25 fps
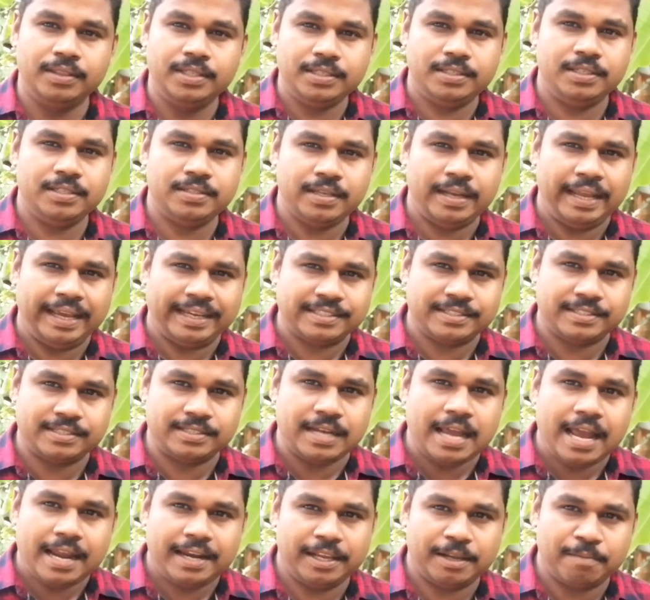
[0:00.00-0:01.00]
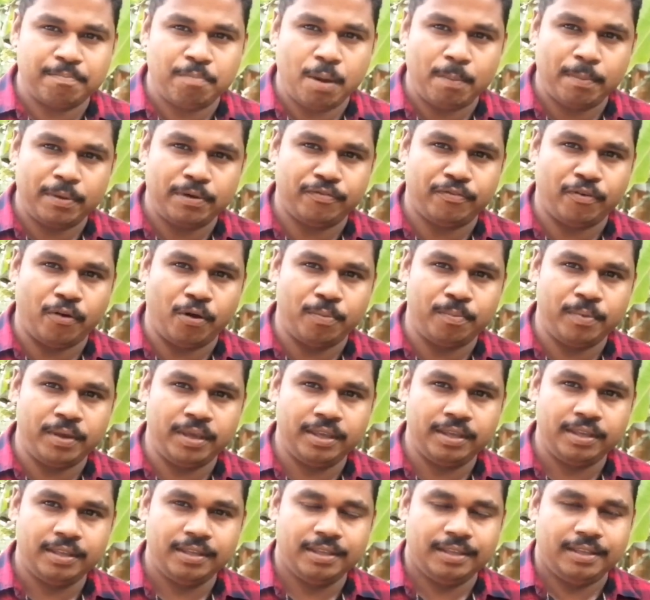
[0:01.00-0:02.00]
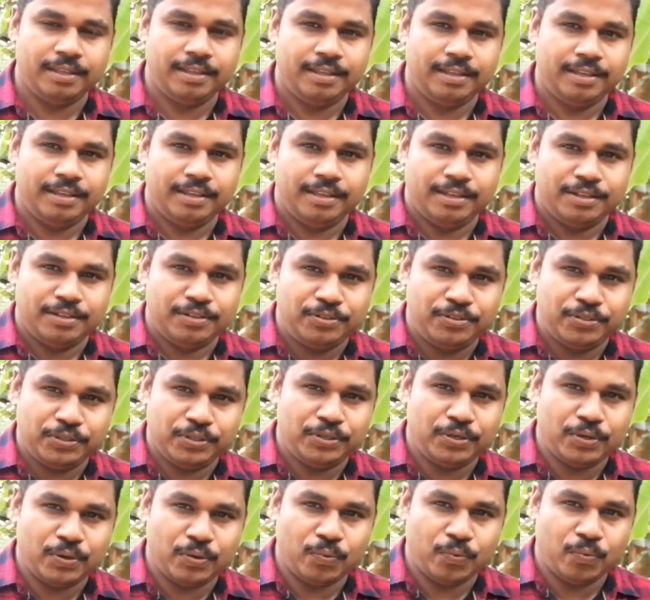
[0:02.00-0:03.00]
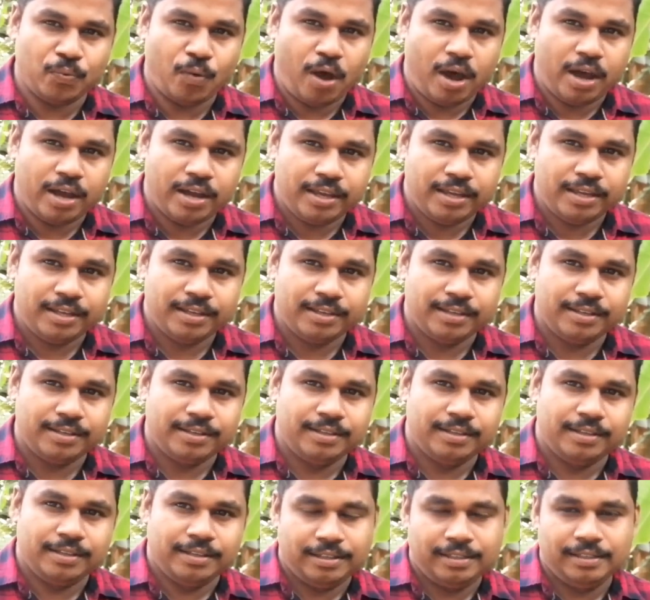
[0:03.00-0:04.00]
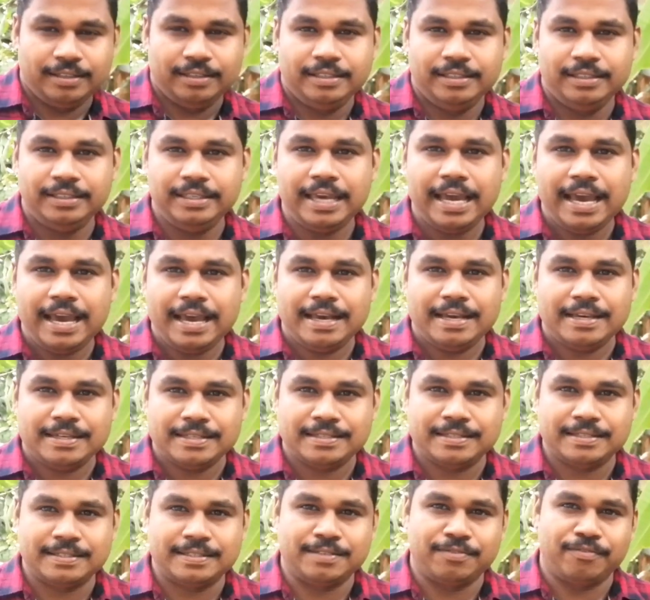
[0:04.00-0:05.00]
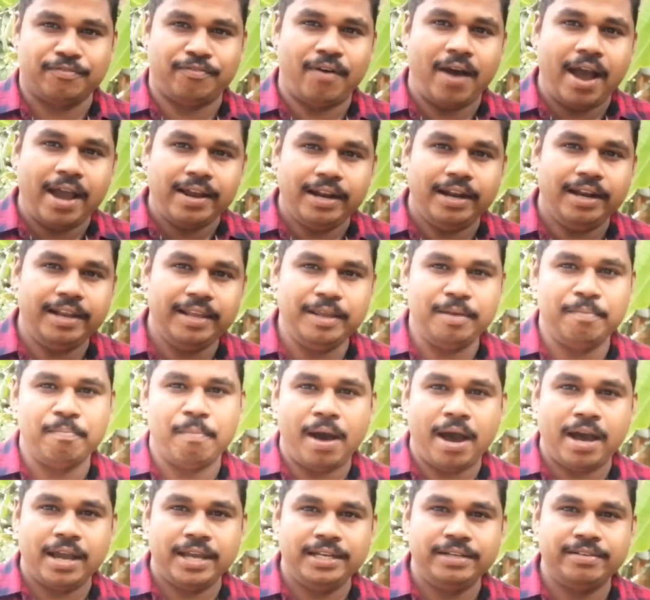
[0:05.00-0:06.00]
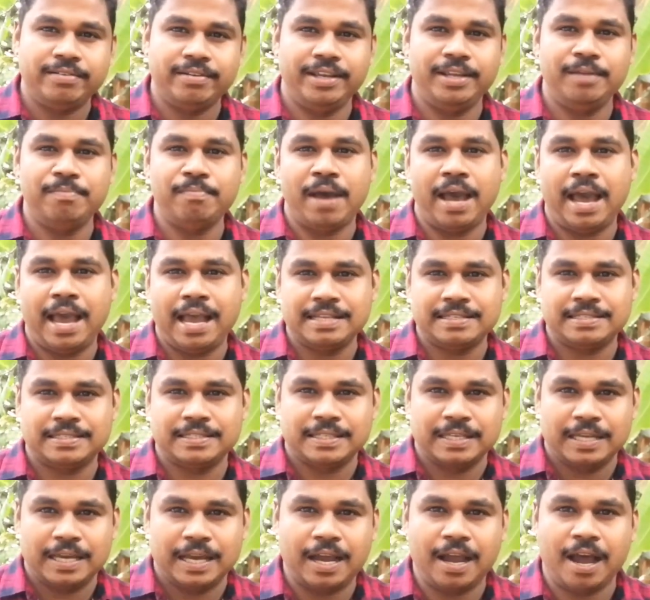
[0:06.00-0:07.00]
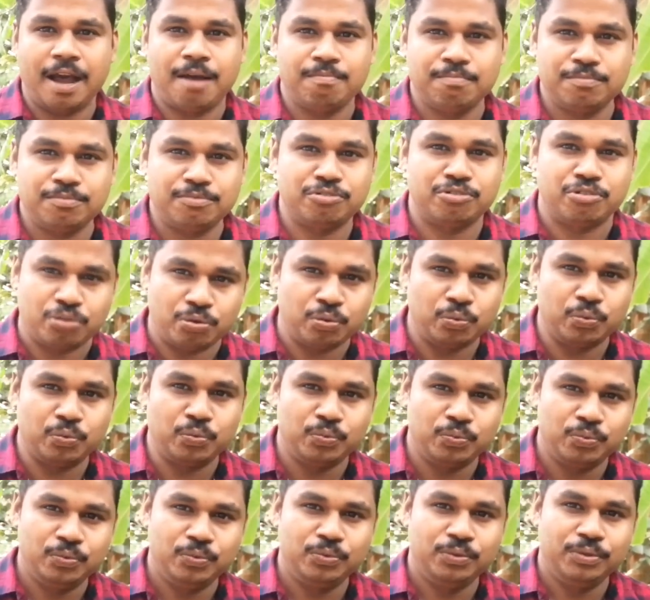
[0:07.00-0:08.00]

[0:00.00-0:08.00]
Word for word: This is an ecstatic moment for me. Do you know why? Yes, finally my dream has come true.